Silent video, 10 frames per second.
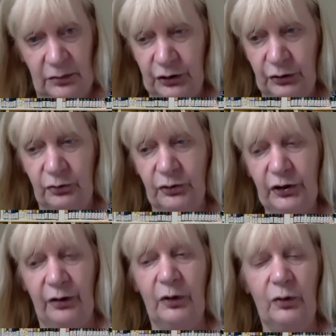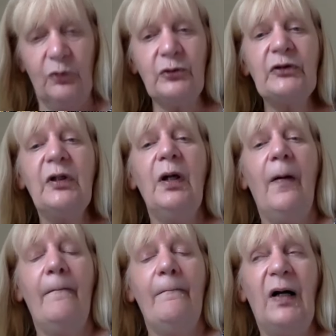a short-term course,
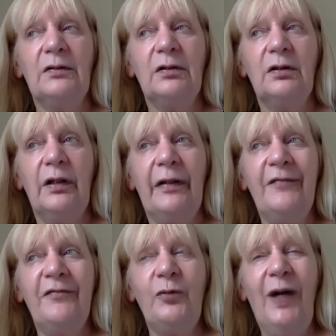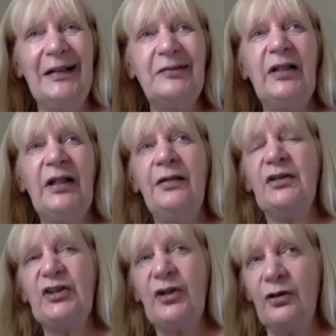but if you hadn't
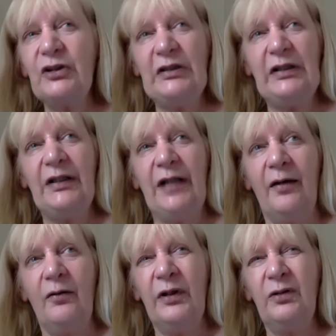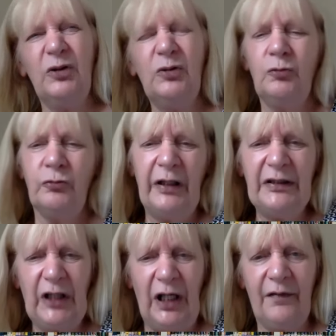started it yet, we couldn't really
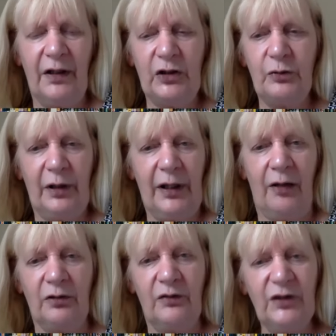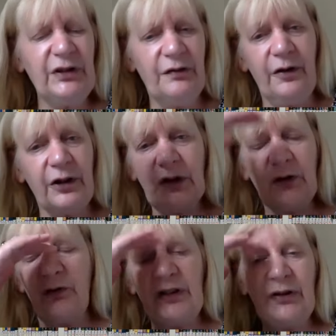take that into account. And this is a very
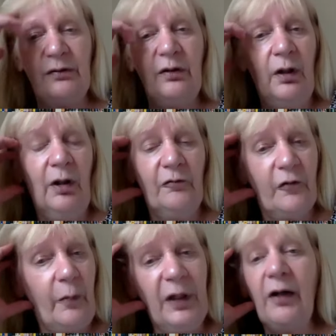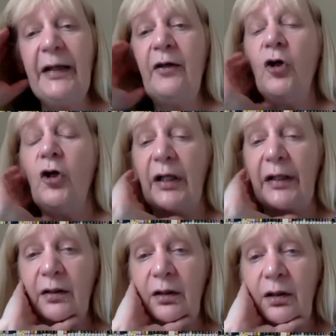good reason for applying
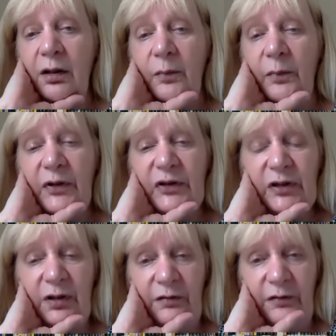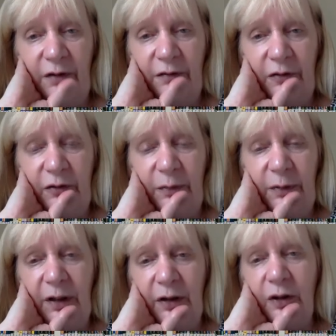early, because if you
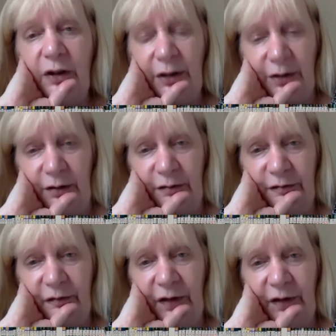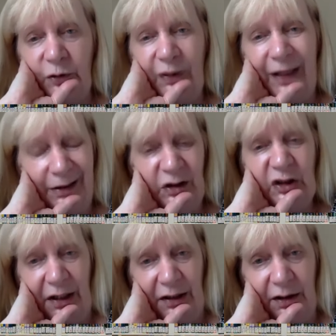apply early enough that you can
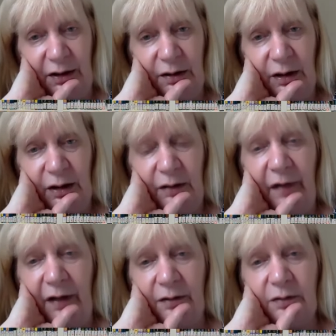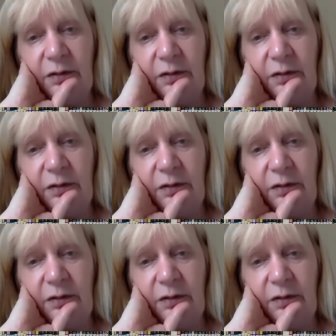take that